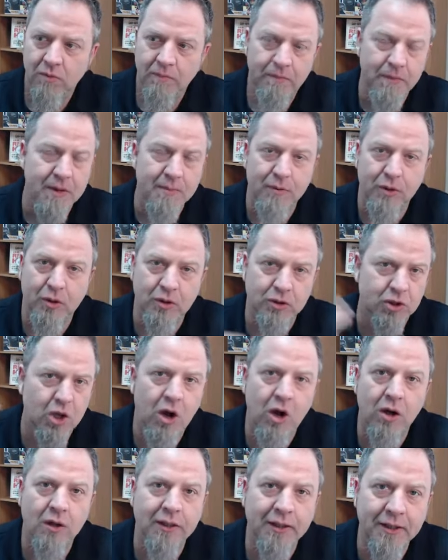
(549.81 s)
people are
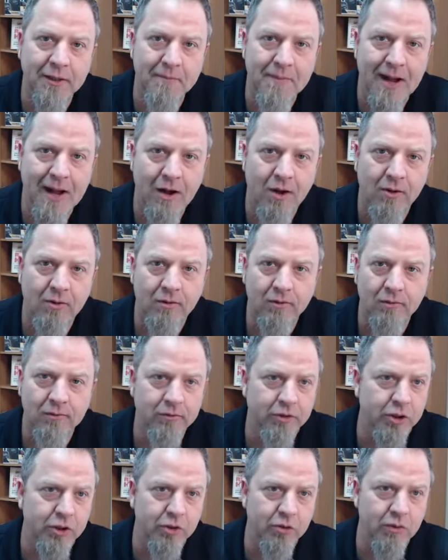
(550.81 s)
talking about
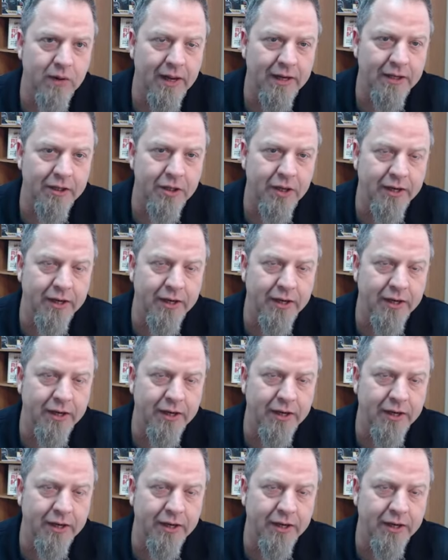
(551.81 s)
you and